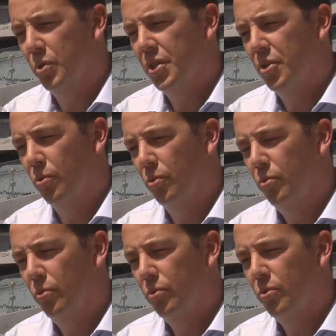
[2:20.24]
digital
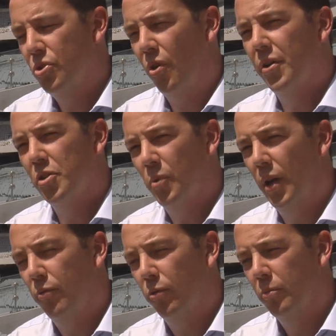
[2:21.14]
signage
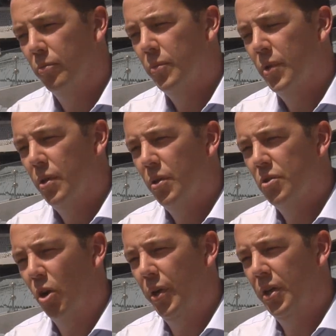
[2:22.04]
platform
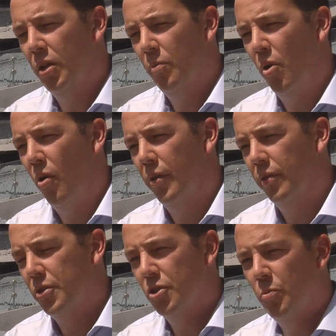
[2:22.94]
so we can combine
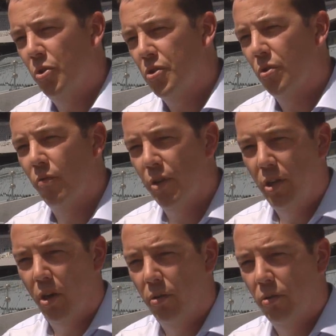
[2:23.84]
the distribution of
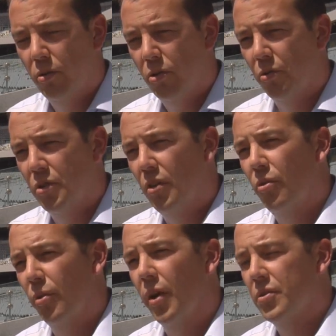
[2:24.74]
video
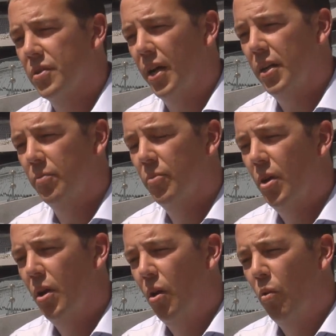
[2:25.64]
content throughout the stadium
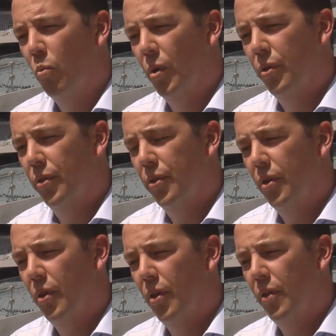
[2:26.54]
with
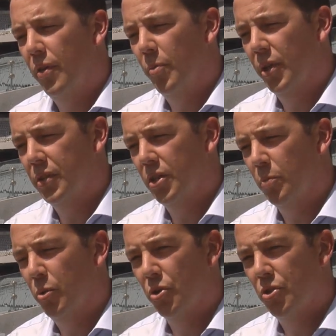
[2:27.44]
the ability
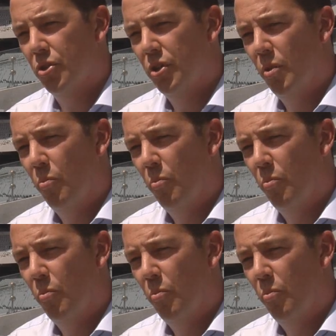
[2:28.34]
to push